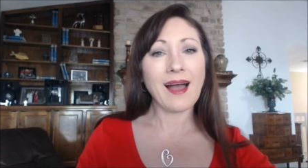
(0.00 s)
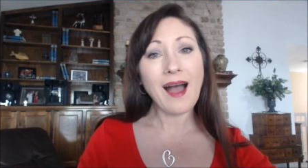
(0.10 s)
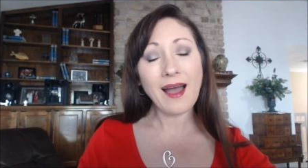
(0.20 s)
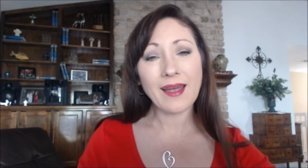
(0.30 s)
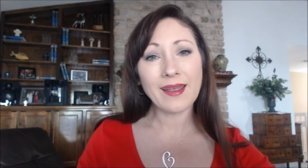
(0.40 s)

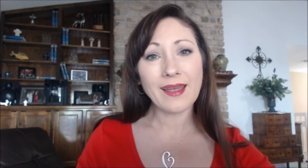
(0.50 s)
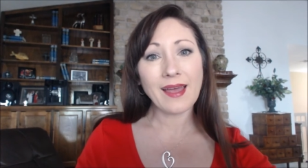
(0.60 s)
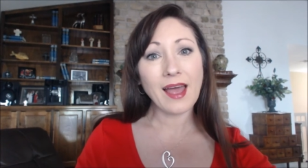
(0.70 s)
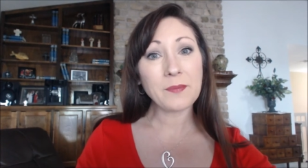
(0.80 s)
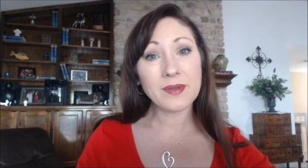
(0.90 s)
Hi,
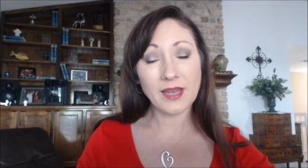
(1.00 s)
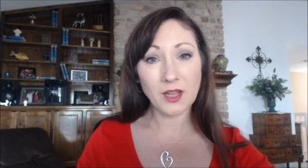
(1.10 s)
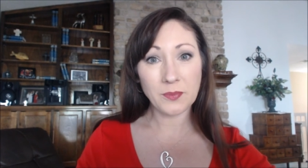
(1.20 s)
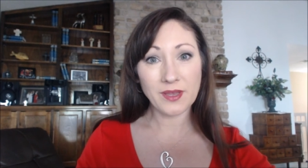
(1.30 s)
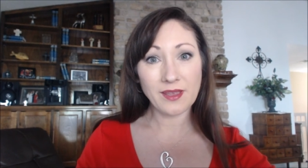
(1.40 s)
I'm
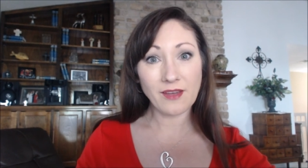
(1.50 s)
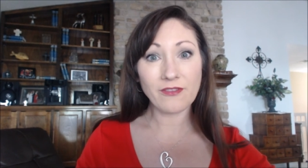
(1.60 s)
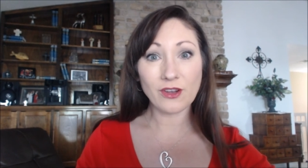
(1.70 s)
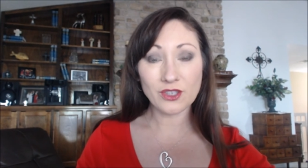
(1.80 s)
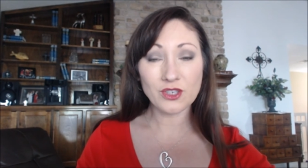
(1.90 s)
Penelope
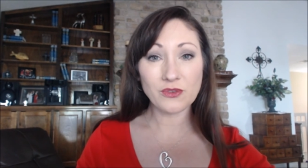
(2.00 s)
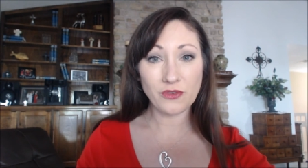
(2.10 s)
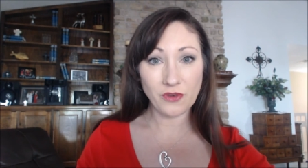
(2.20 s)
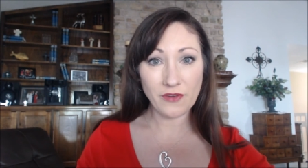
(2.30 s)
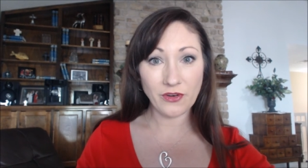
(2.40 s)
of Foster to
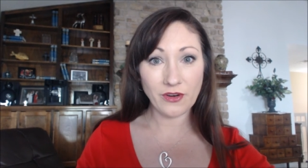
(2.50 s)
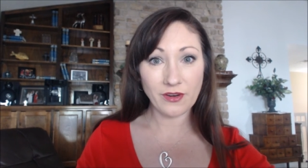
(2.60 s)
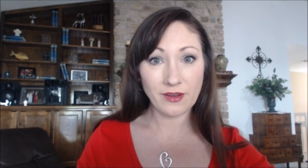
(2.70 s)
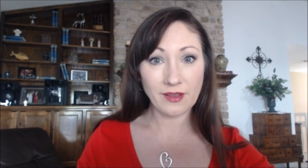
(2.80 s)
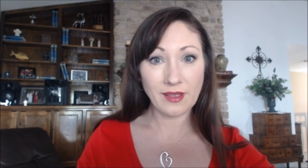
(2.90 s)
Forever.
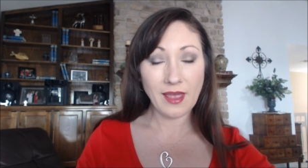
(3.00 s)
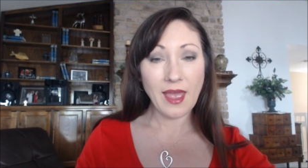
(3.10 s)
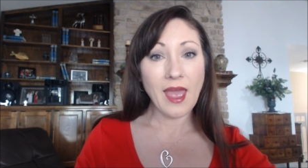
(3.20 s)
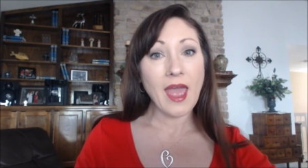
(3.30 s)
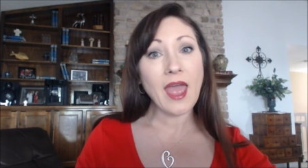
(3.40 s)

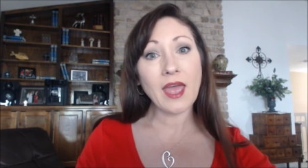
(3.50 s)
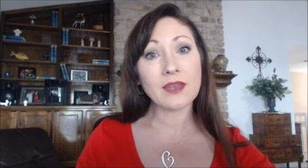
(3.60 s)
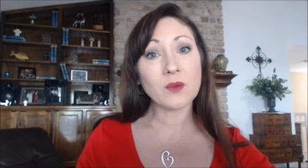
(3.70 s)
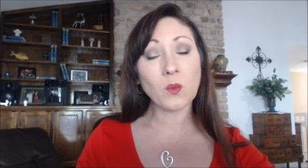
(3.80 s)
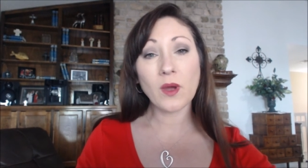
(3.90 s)

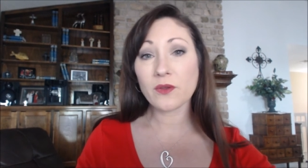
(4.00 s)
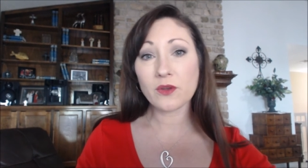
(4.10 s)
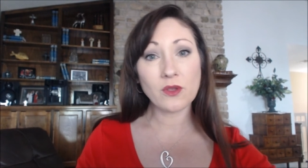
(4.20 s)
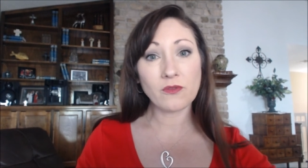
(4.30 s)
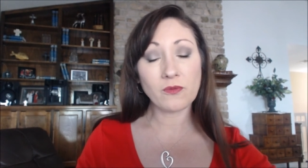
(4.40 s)
And whether
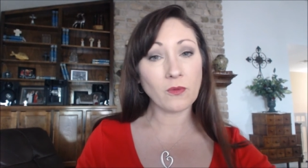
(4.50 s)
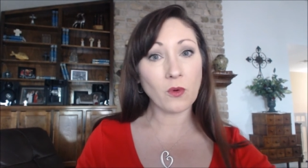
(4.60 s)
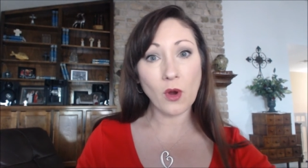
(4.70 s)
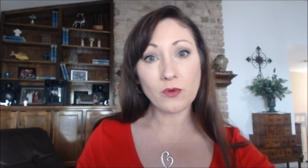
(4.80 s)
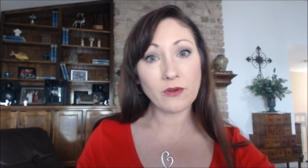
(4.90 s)
you've
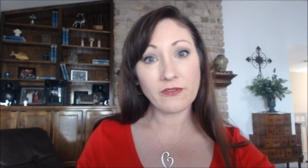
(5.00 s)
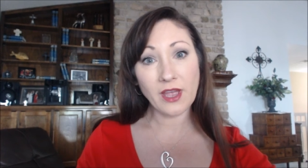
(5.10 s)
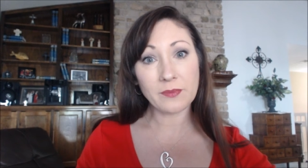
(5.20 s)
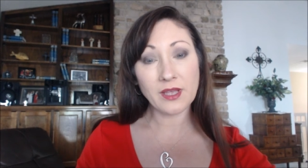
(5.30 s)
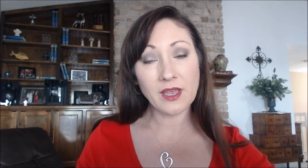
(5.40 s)
grown your
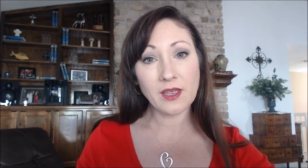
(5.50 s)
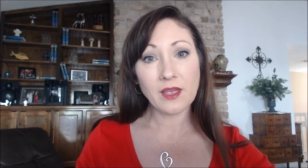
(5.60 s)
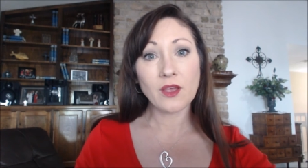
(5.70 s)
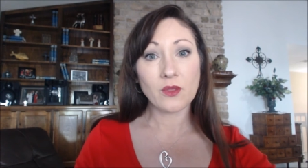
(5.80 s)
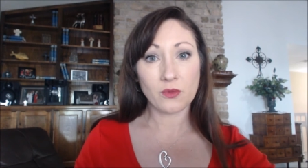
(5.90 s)
family
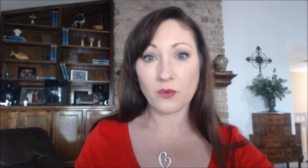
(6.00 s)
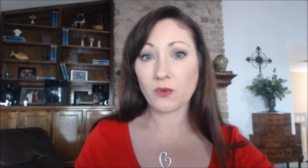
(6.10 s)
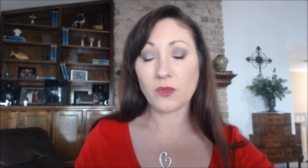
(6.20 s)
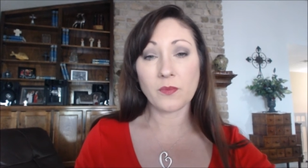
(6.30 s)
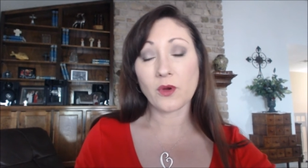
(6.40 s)

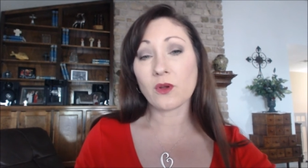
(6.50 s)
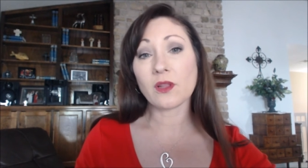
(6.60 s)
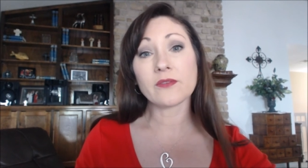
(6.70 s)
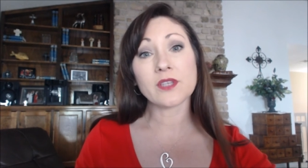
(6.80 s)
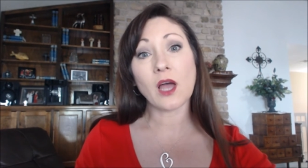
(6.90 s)
through the
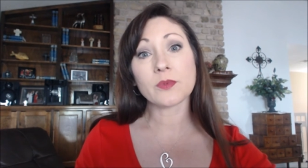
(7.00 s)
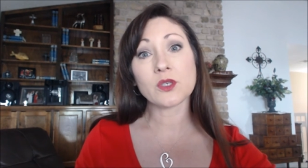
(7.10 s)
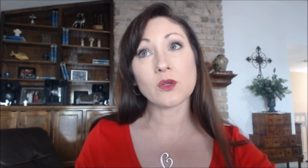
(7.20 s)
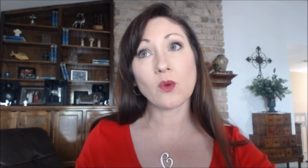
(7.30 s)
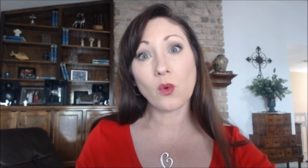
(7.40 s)
miracle of
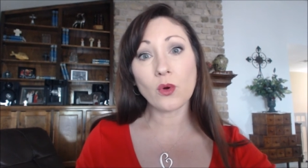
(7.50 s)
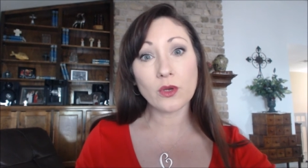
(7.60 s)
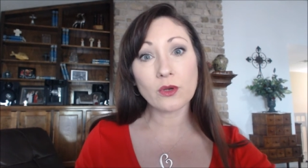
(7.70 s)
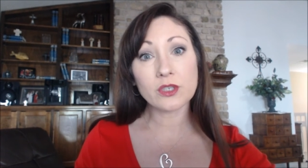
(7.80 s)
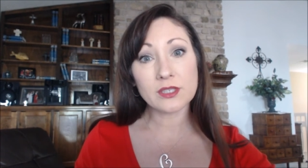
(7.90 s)
adoption or
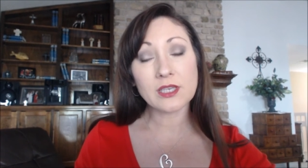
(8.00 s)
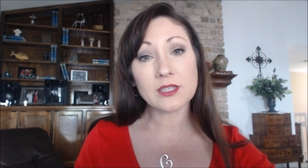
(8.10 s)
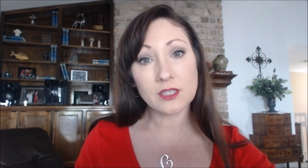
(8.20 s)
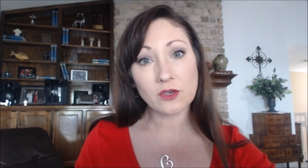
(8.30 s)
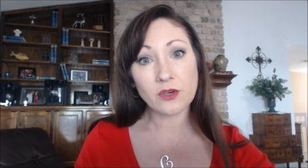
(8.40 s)
you're just
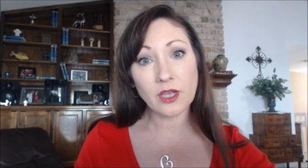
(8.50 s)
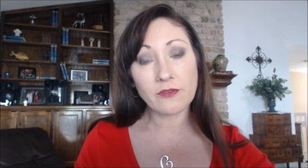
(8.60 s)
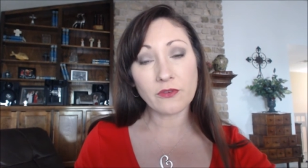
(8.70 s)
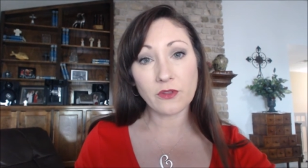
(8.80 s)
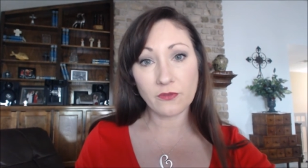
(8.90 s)
considering it
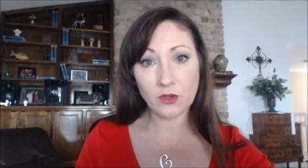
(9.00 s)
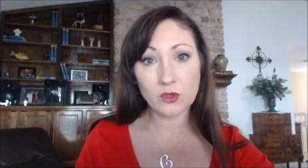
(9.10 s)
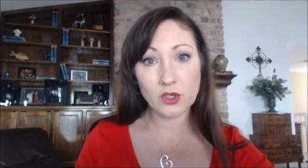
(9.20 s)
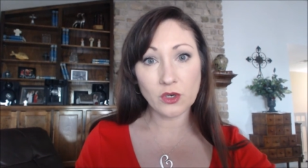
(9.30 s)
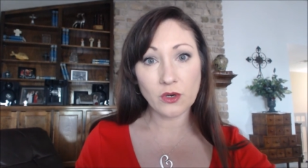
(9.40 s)
for the
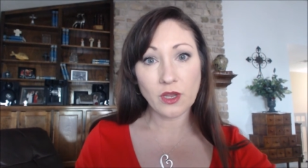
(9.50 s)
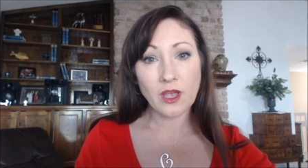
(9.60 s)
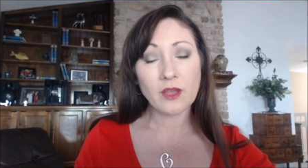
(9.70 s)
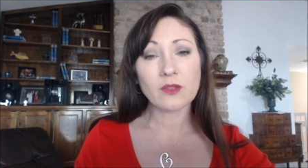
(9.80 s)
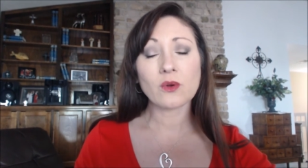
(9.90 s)
future,
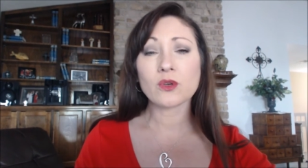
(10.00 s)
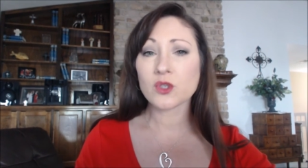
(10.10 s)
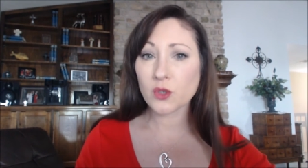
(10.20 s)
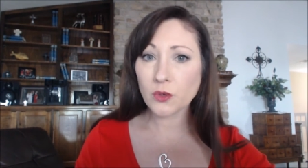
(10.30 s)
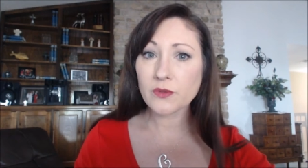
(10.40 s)
there are
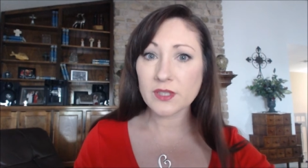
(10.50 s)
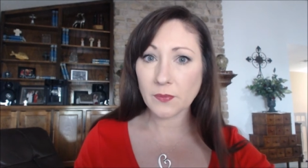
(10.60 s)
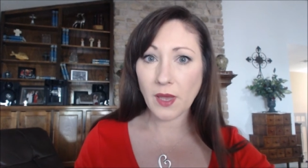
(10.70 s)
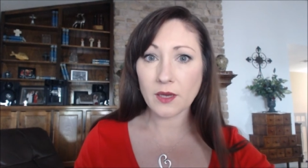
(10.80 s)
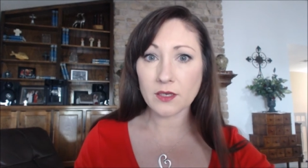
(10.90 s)
truths
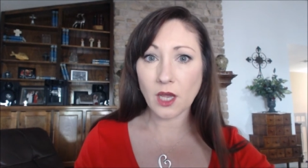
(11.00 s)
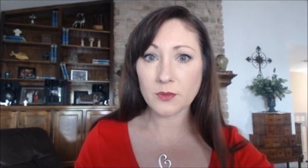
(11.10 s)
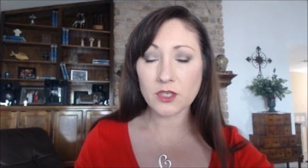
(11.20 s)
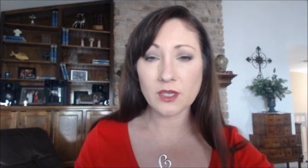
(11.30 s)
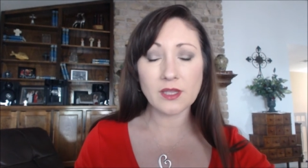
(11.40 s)
about
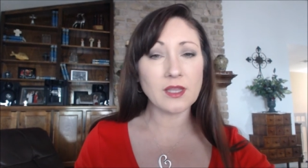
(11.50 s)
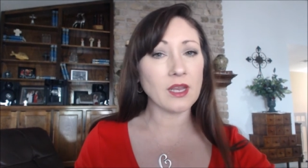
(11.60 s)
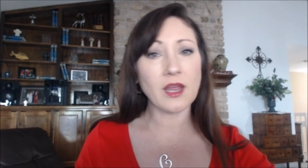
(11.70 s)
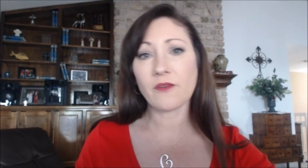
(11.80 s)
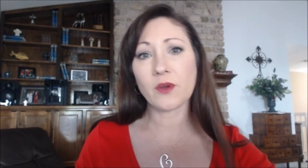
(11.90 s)
adoption
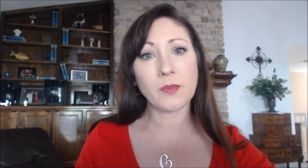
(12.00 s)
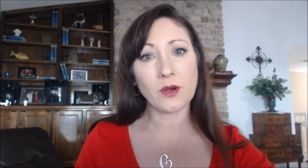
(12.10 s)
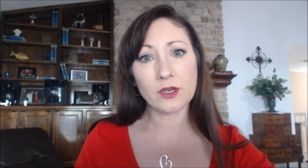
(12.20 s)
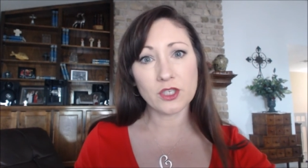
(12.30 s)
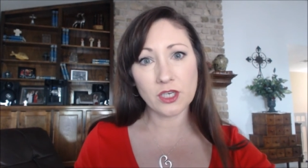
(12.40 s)
that every
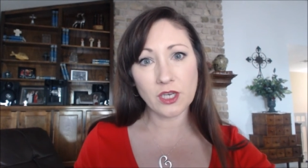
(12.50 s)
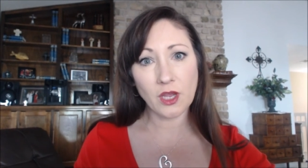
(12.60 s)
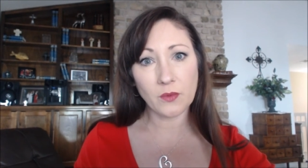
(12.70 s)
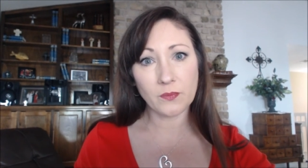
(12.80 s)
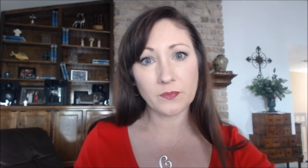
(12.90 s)
parent should
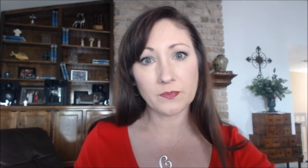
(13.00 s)
know.